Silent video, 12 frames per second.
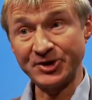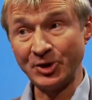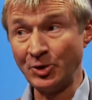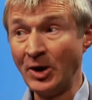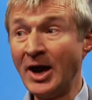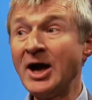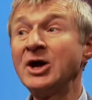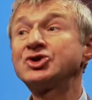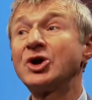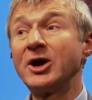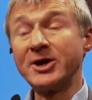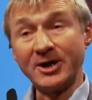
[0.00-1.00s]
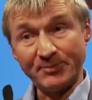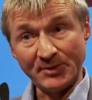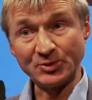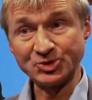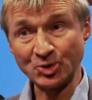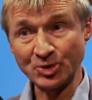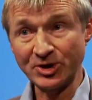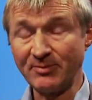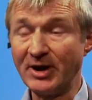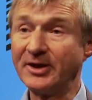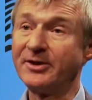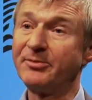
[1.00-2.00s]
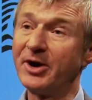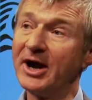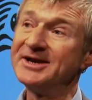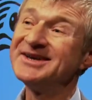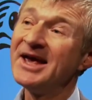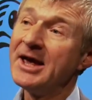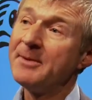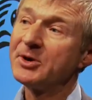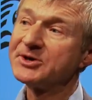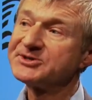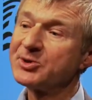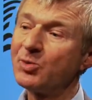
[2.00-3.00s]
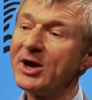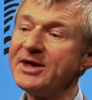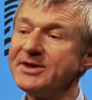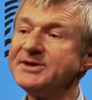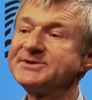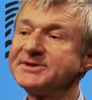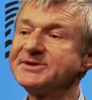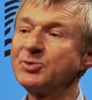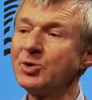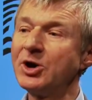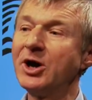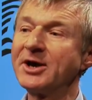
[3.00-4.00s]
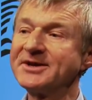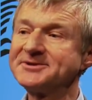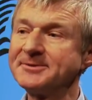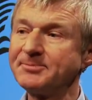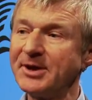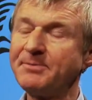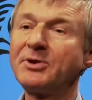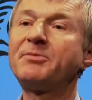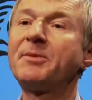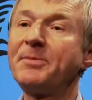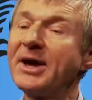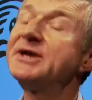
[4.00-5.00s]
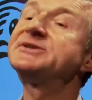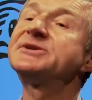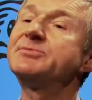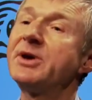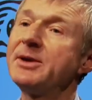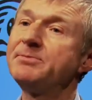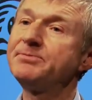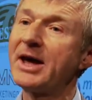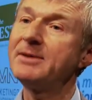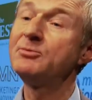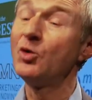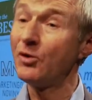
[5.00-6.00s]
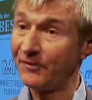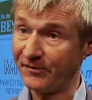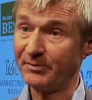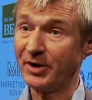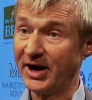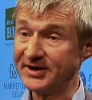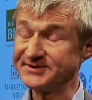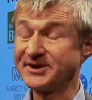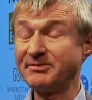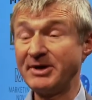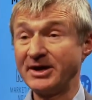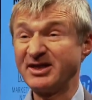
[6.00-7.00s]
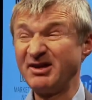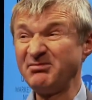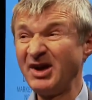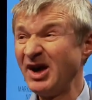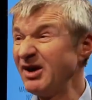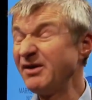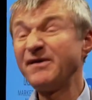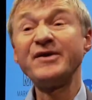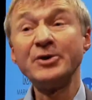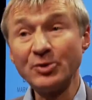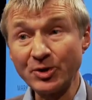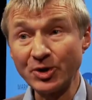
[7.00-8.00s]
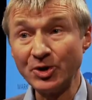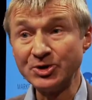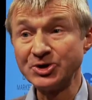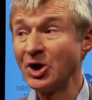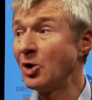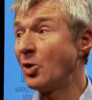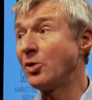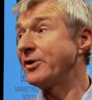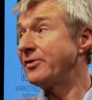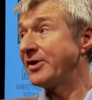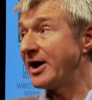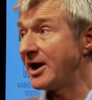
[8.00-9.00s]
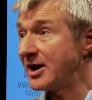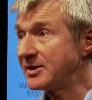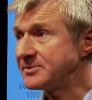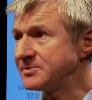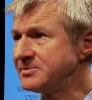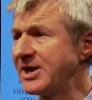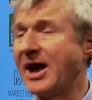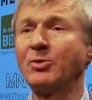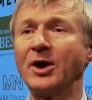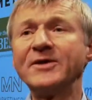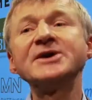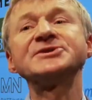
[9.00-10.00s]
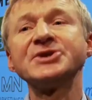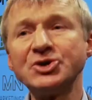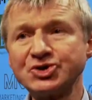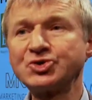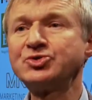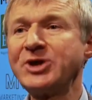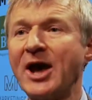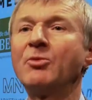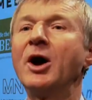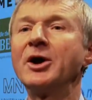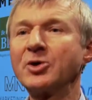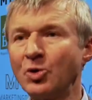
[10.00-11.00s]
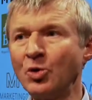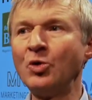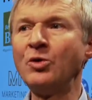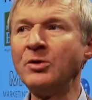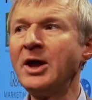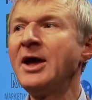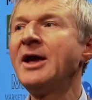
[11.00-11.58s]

to try and get people talking about the brand, because the way these things work is that people are prepared to pay more for brands that make them feel good, or that their network, their social network, all